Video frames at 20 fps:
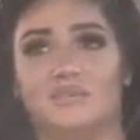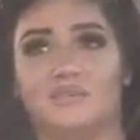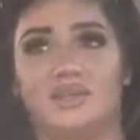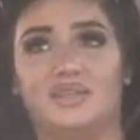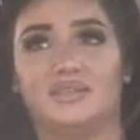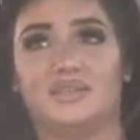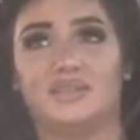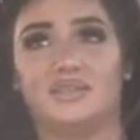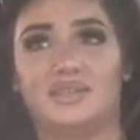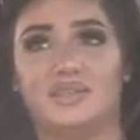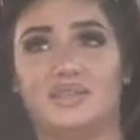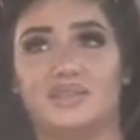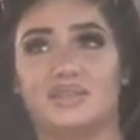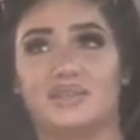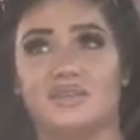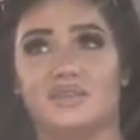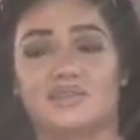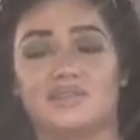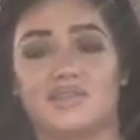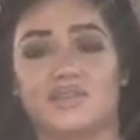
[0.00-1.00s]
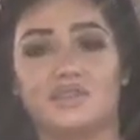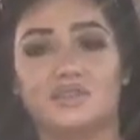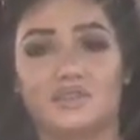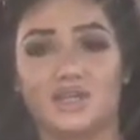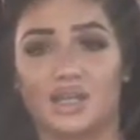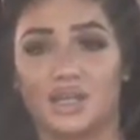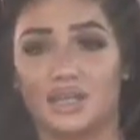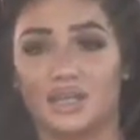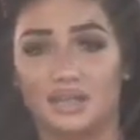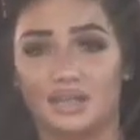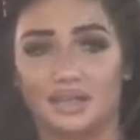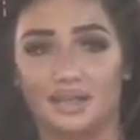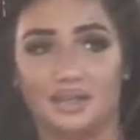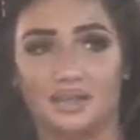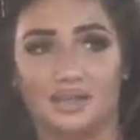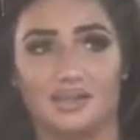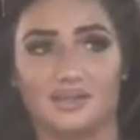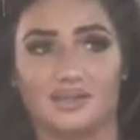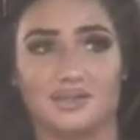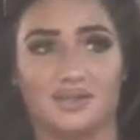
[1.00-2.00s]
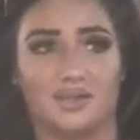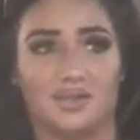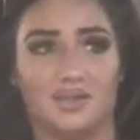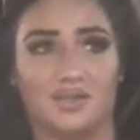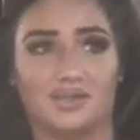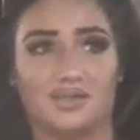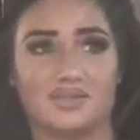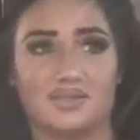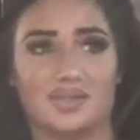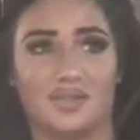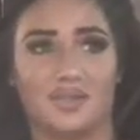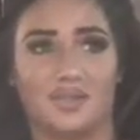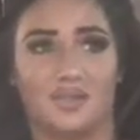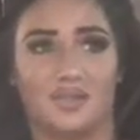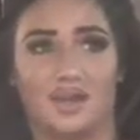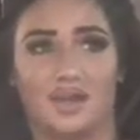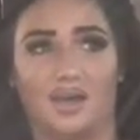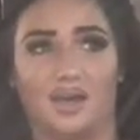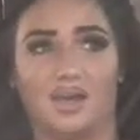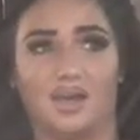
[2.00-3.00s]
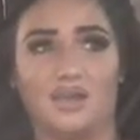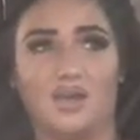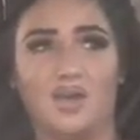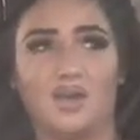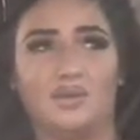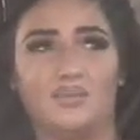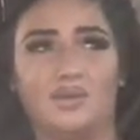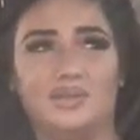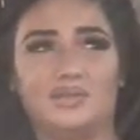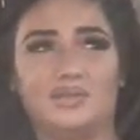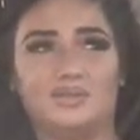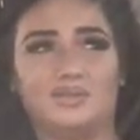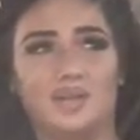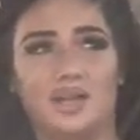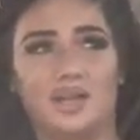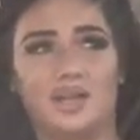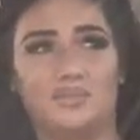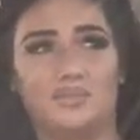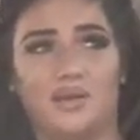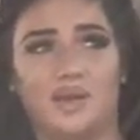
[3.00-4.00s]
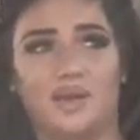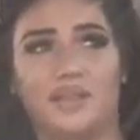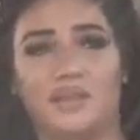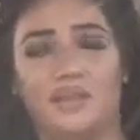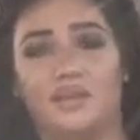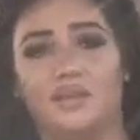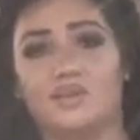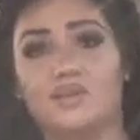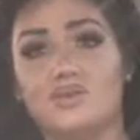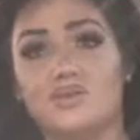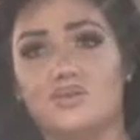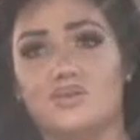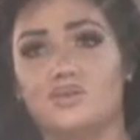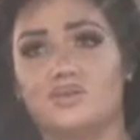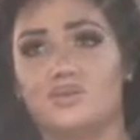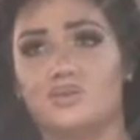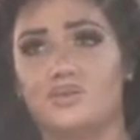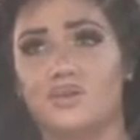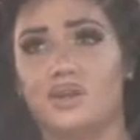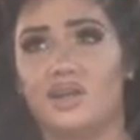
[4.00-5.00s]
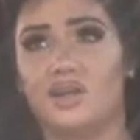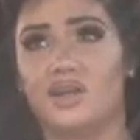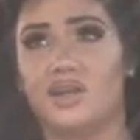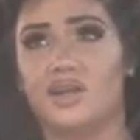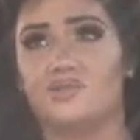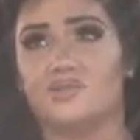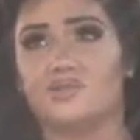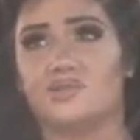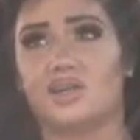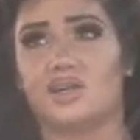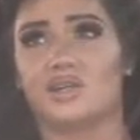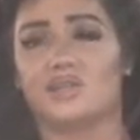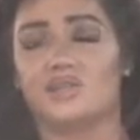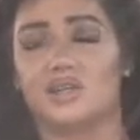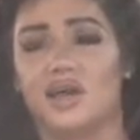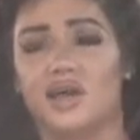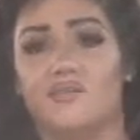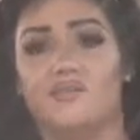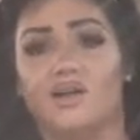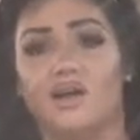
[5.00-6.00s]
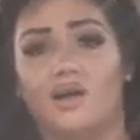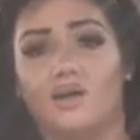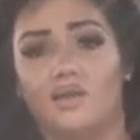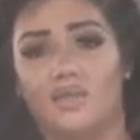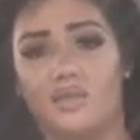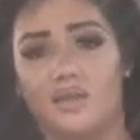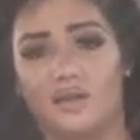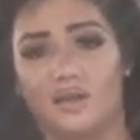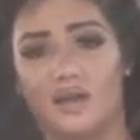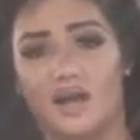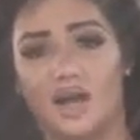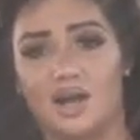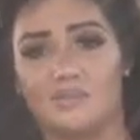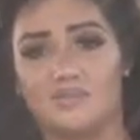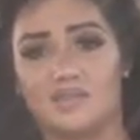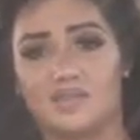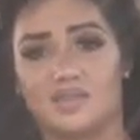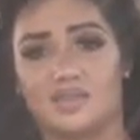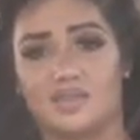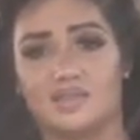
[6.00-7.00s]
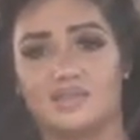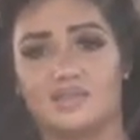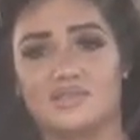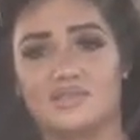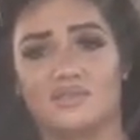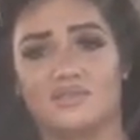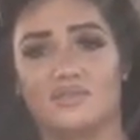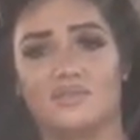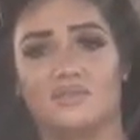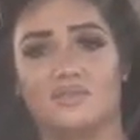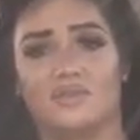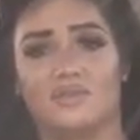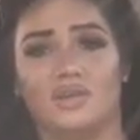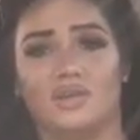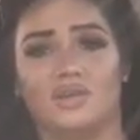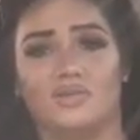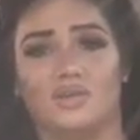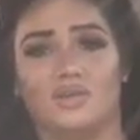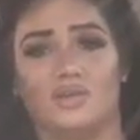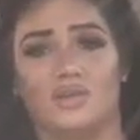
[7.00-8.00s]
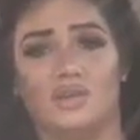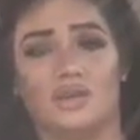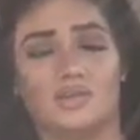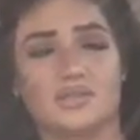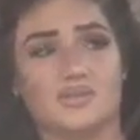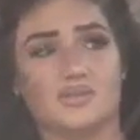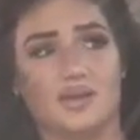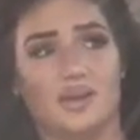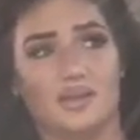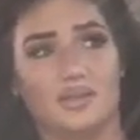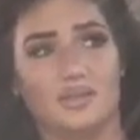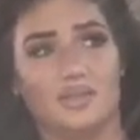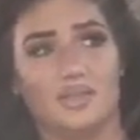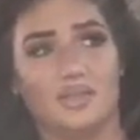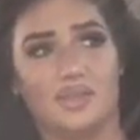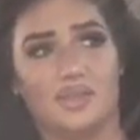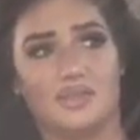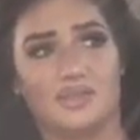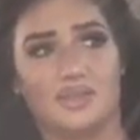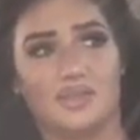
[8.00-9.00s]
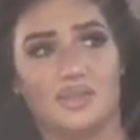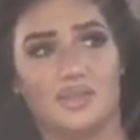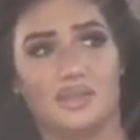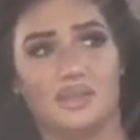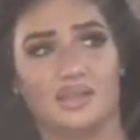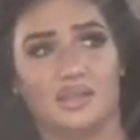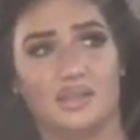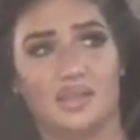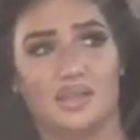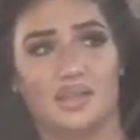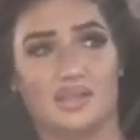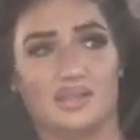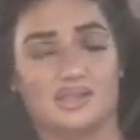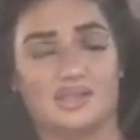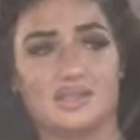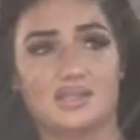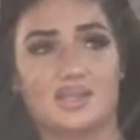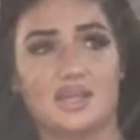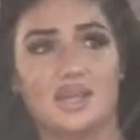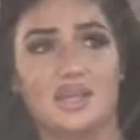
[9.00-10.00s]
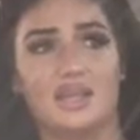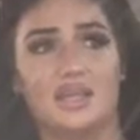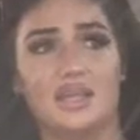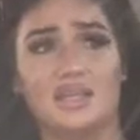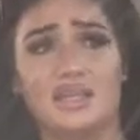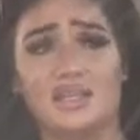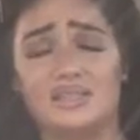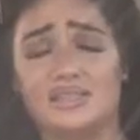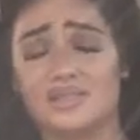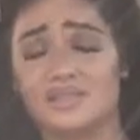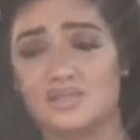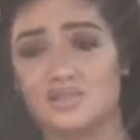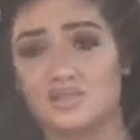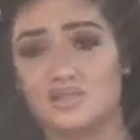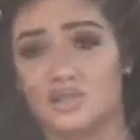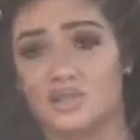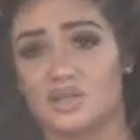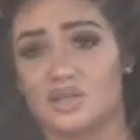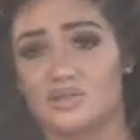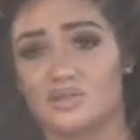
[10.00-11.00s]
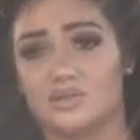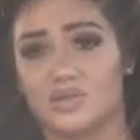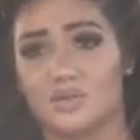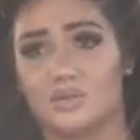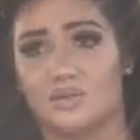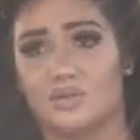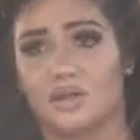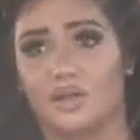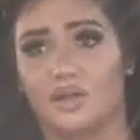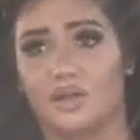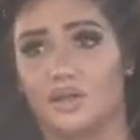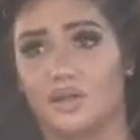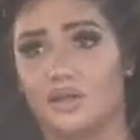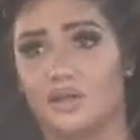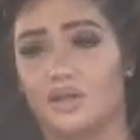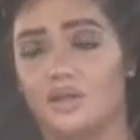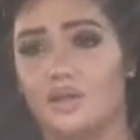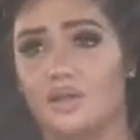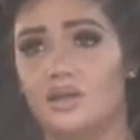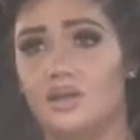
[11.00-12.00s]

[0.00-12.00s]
He does eat things like chicken nuggets and things like that. We do try to buy gluten-free. We try to have healthier options to, the not so healthy things that he likes. He doesn't drink soda.